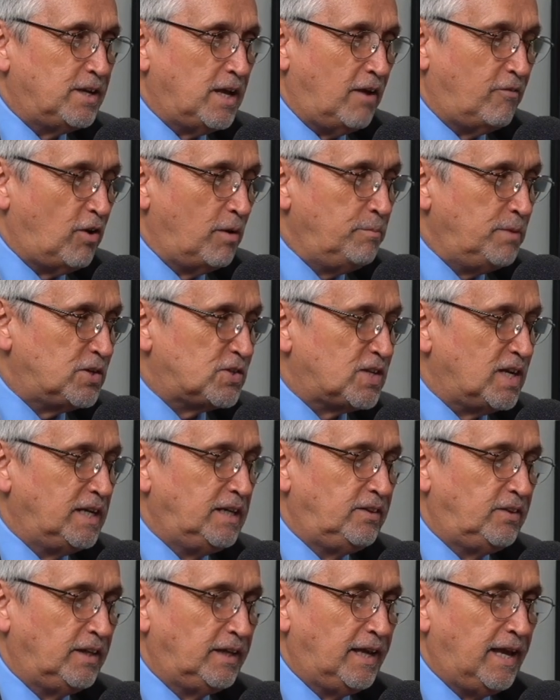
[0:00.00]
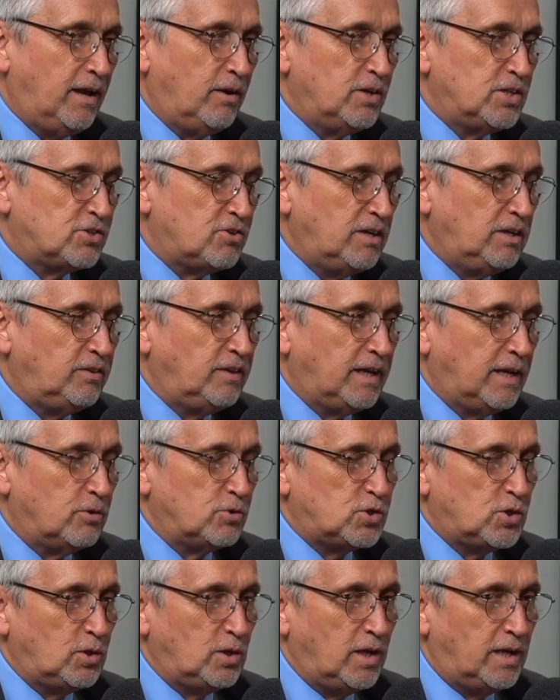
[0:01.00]
Have I missed anything out? Is there anything
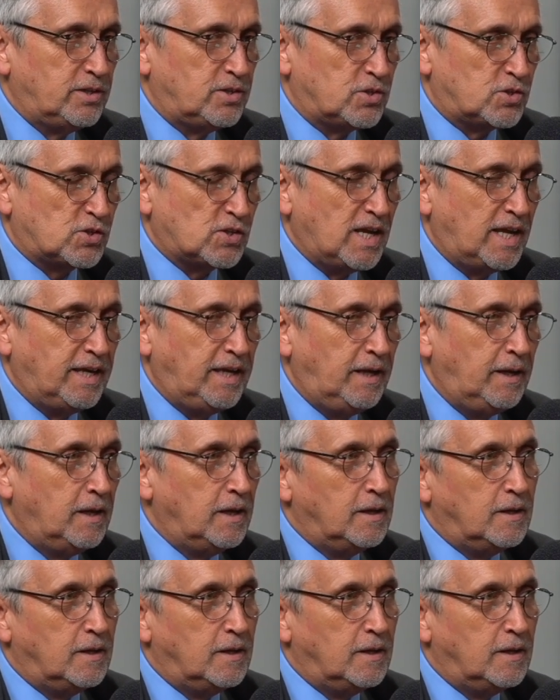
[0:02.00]
else you'd like to say